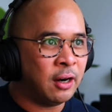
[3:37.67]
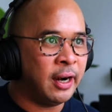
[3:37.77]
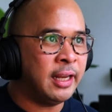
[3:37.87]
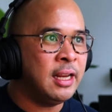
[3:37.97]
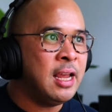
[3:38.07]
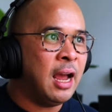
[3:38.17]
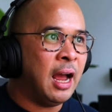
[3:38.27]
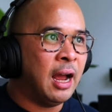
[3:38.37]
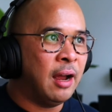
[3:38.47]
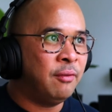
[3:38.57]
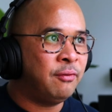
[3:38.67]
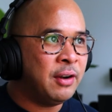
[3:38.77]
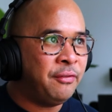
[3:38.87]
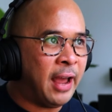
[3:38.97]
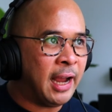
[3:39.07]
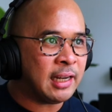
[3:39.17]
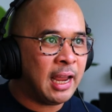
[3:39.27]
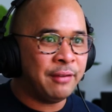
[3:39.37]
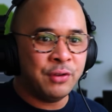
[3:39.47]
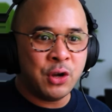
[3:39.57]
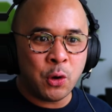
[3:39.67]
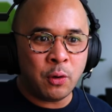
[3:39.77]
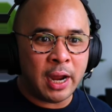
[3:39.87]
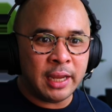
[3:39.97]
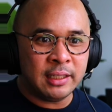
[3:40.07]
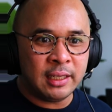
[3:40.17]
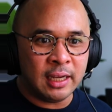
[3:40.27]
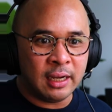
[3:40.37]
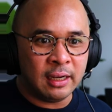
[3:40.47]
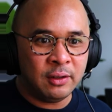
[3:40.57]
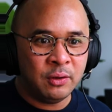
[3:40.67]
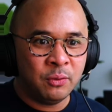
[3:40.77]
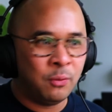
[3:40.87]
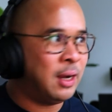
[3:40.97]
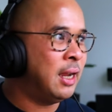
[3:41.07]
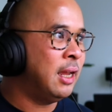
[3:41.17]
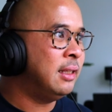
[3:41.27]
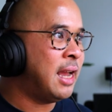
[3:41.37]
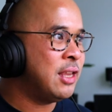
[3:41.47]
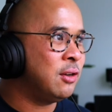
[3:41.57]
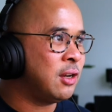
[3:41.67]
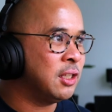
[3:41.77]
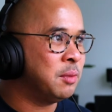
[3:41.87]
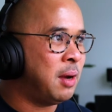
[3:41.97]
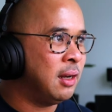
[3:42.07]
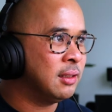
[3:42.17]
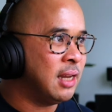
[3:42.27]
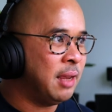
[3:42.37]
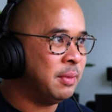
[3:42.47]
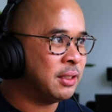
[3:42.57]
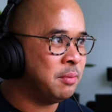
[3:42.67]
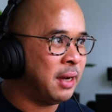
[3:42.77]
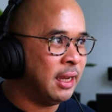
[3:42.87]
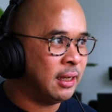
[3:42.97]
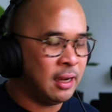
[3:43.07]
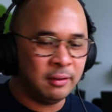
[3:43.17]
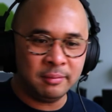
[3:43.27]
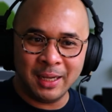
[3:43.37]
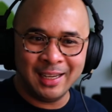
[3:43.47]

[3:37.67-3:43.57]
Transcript: All right, fun fact, I have no idea why Daniel Kazmala's name is in my account.